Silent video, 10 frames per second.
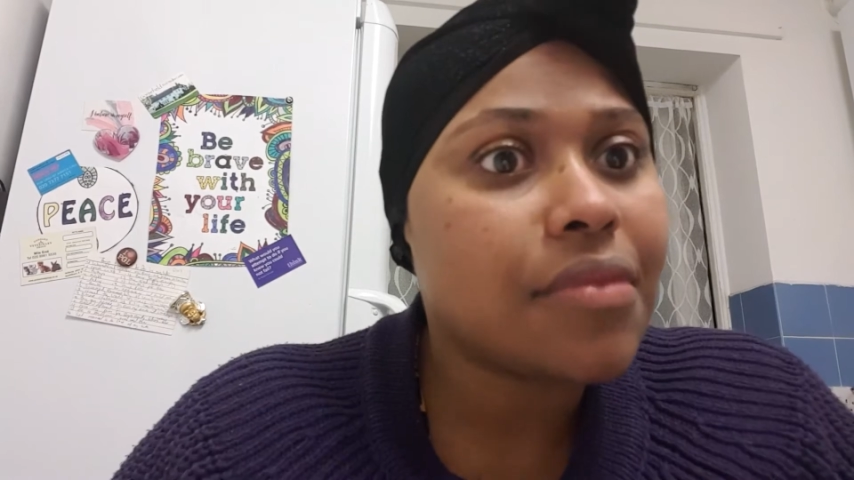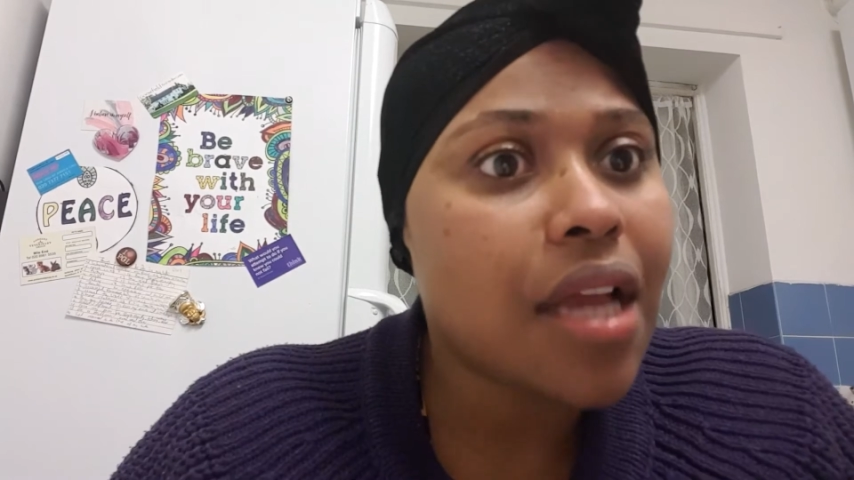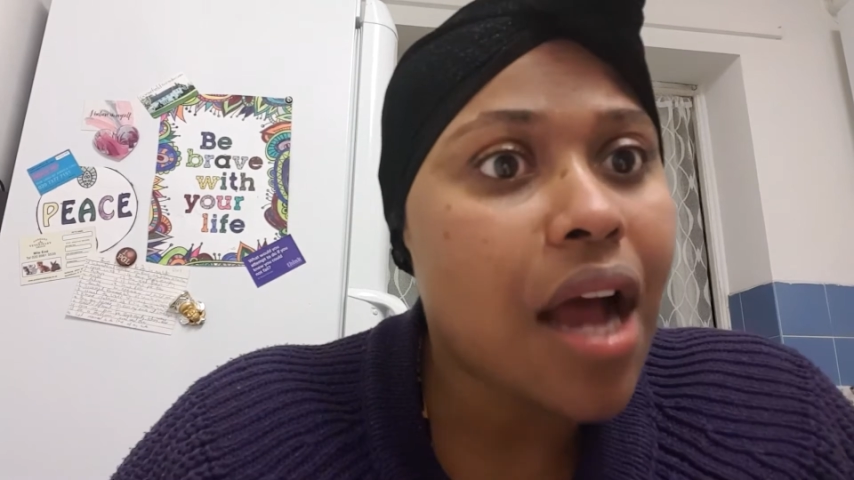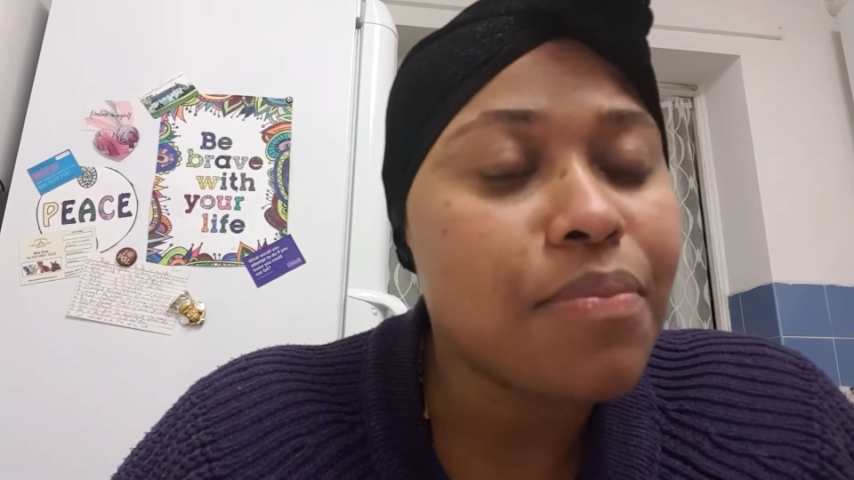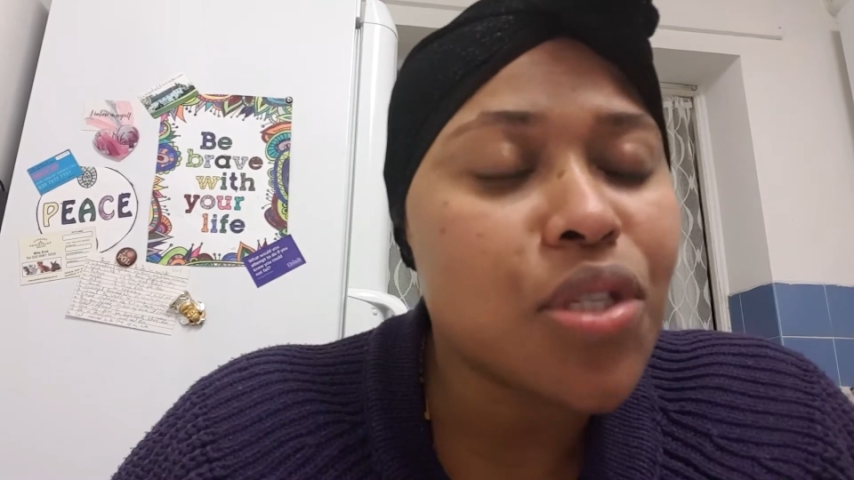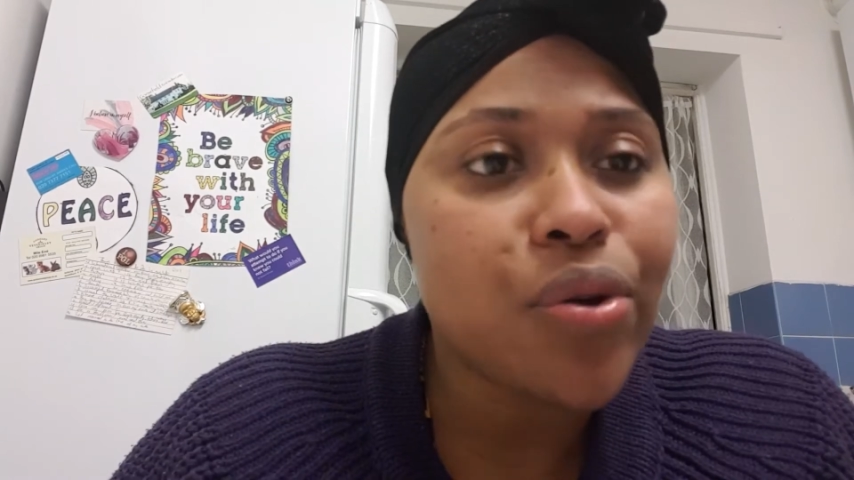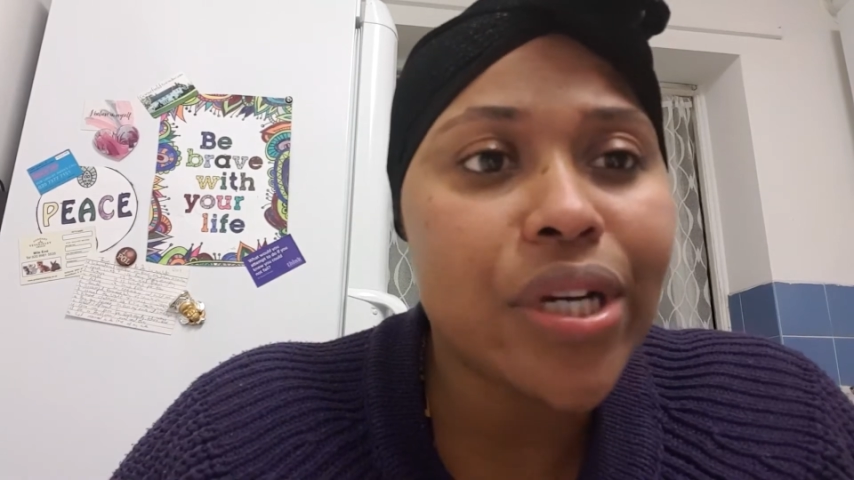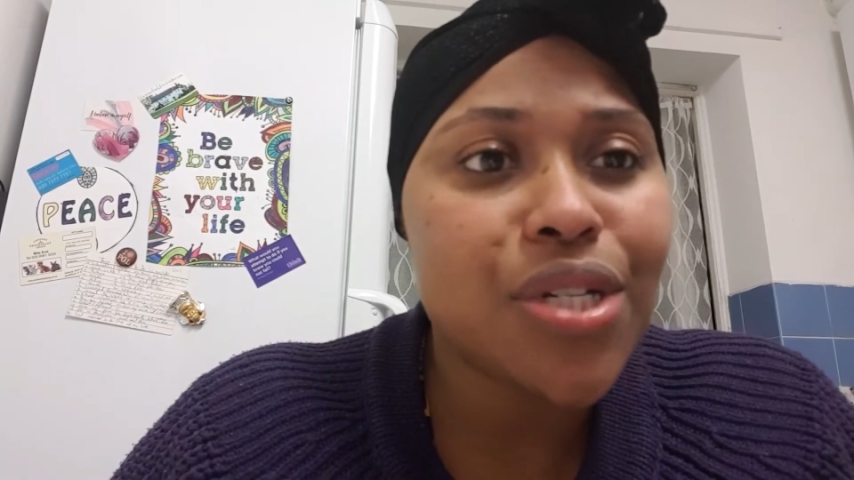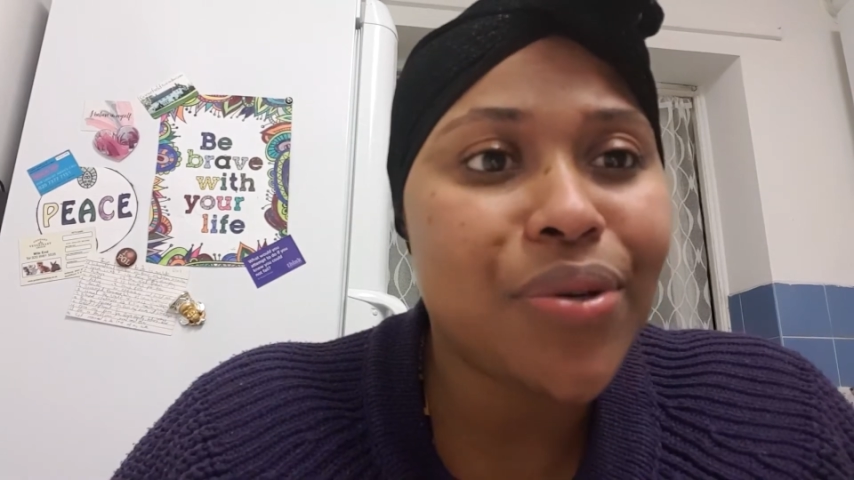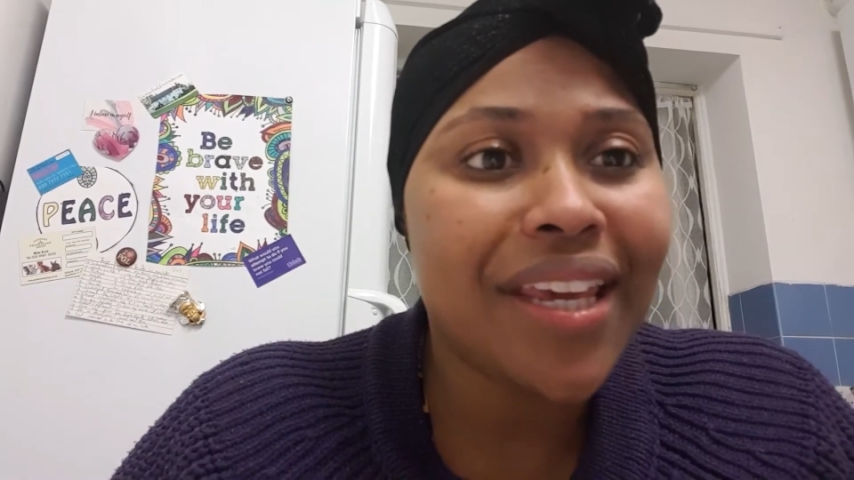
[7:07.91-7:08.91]
I'm sorry
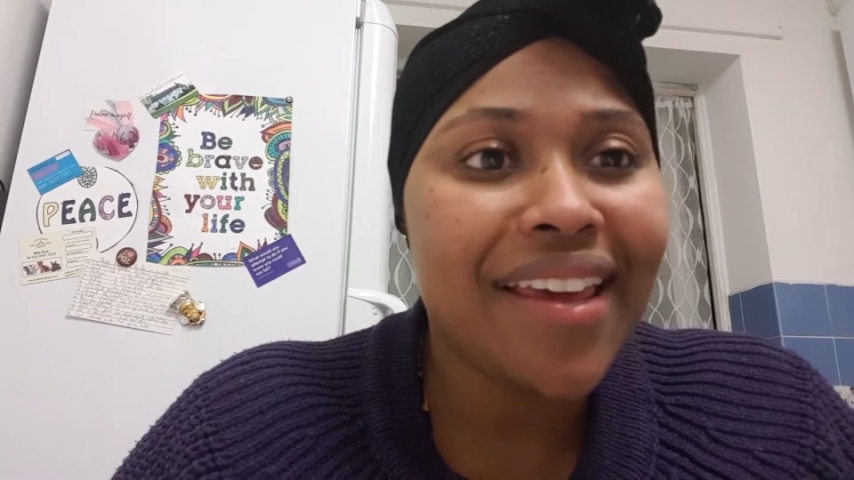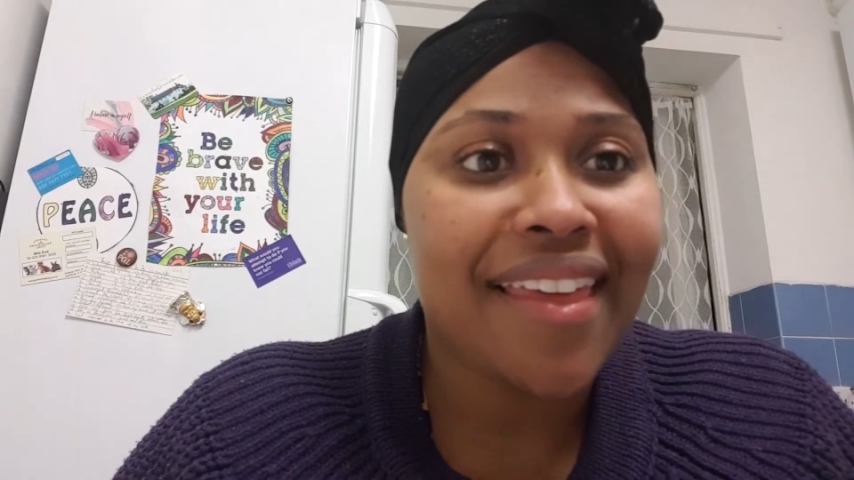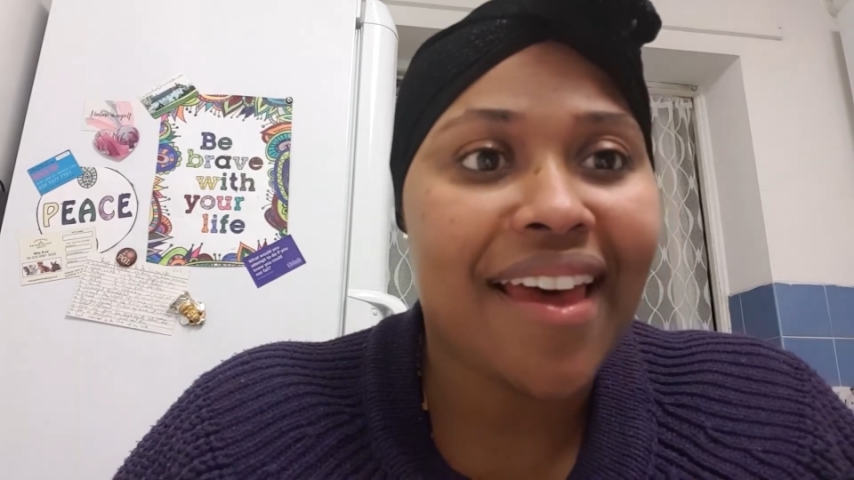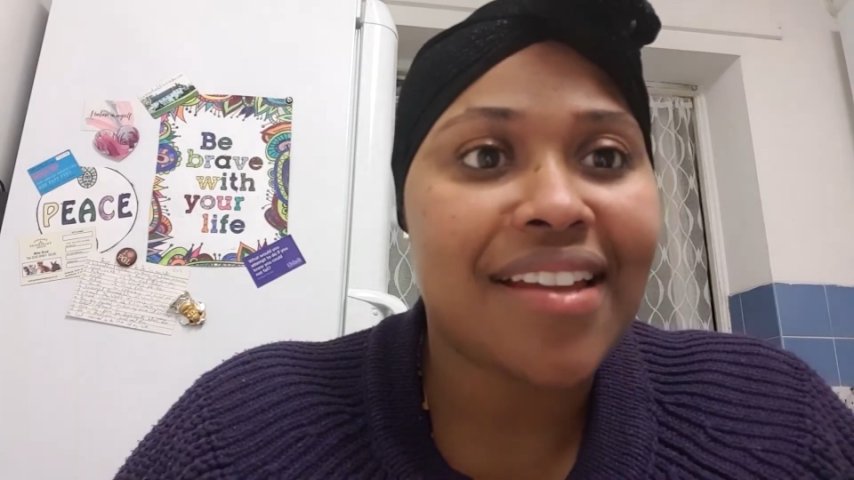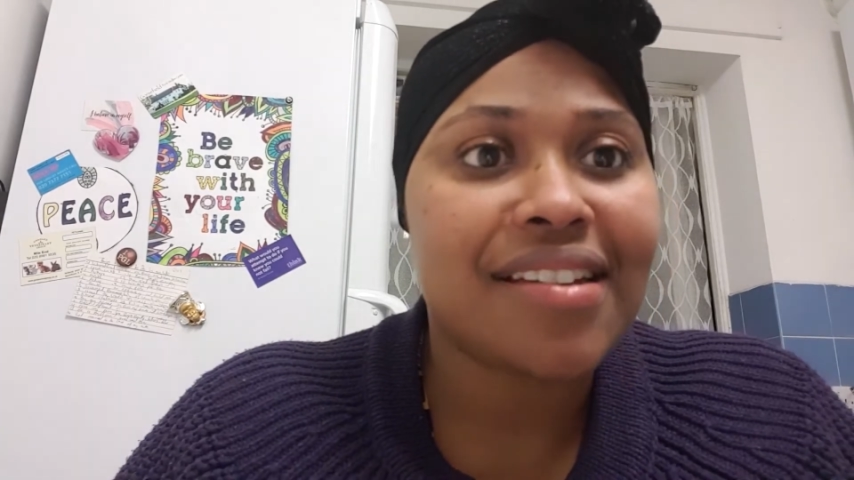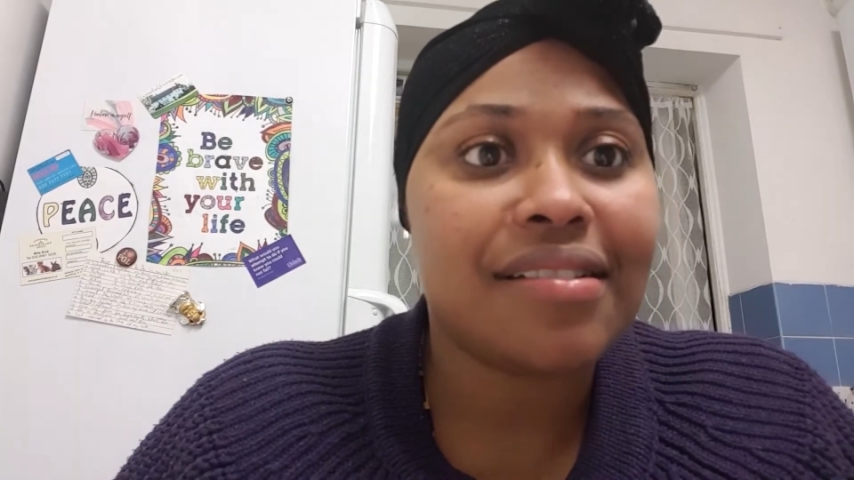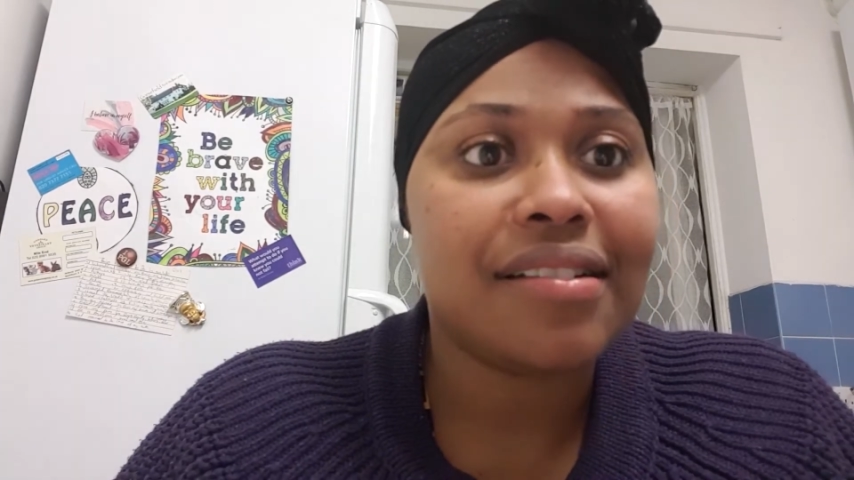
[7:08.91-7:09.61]
to hear that.